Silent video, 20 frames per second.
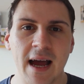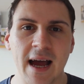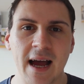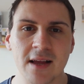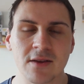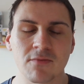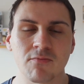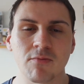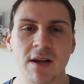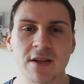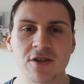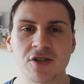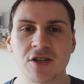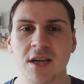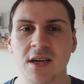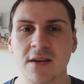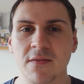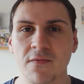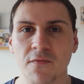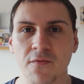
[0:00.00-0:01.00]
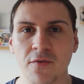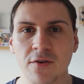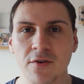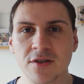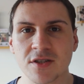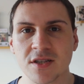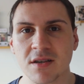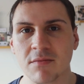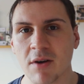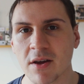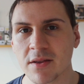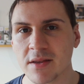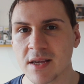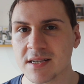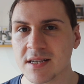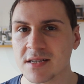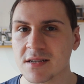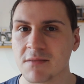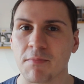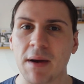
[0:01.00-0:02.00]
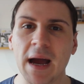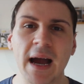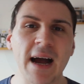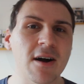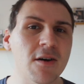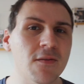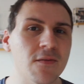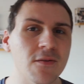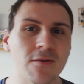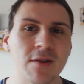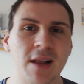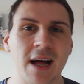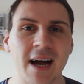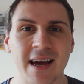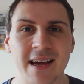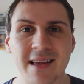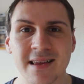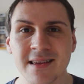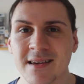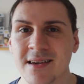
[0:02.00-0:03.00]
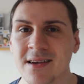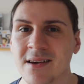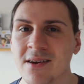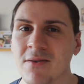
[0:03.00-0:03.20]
And when she confronts him on this, is a powerful line